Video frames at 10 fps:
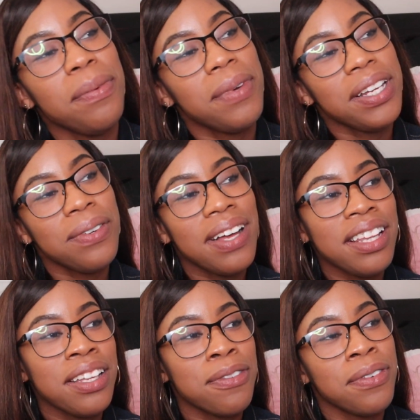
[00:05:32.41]
What do
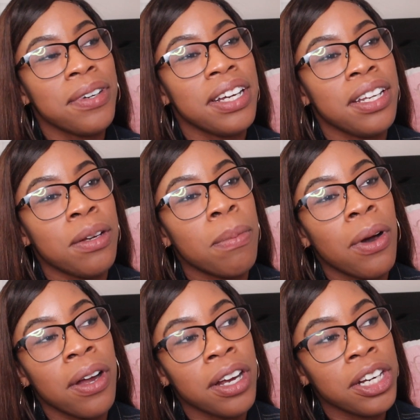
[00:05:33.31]
I look for in a
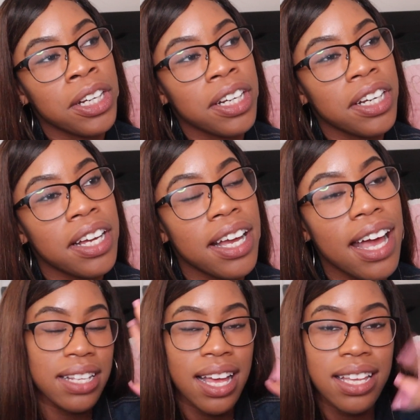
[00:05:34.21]
partner?
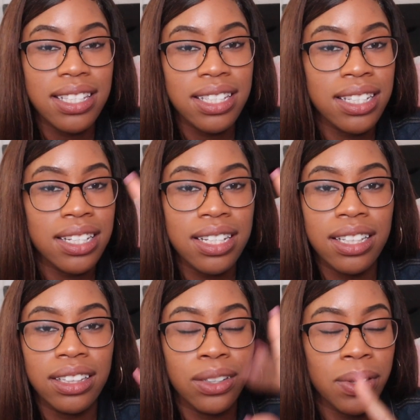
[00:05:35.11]
Besides the
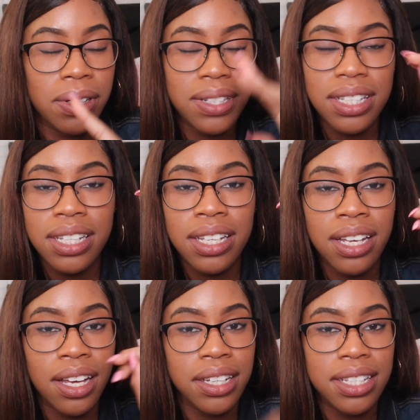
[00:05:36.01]

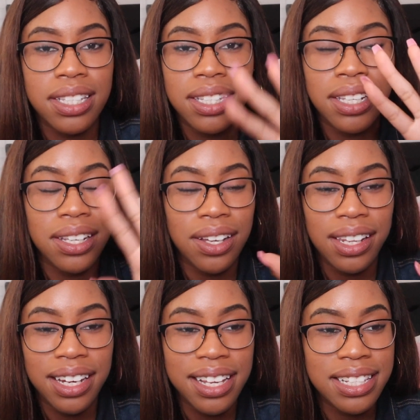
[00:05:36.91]
loyalty, honesty,
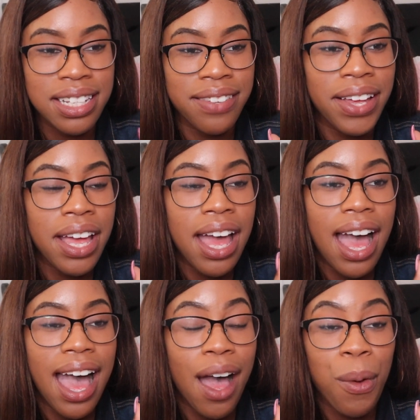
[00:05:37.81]
all of that stuff,
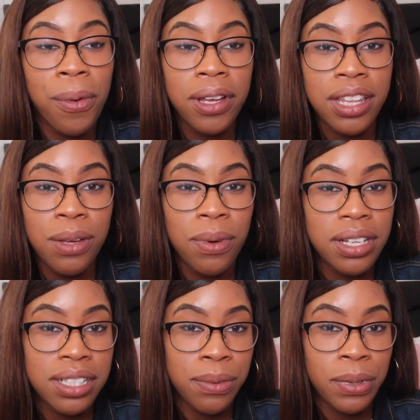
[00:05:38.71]
I really
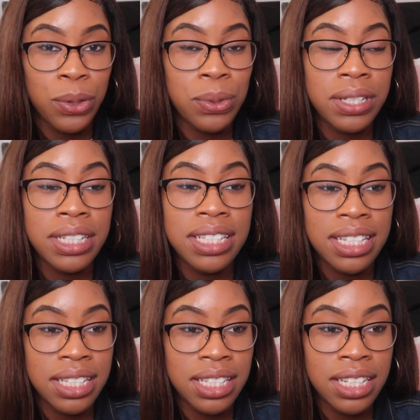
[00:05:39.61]
want someone who's
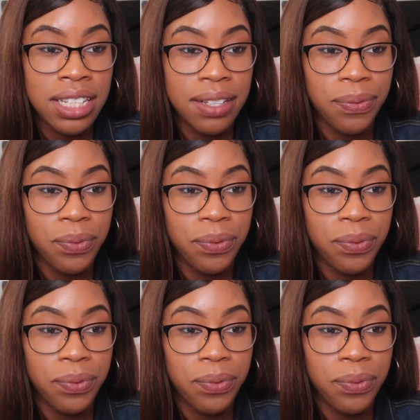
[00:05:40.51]
consistent.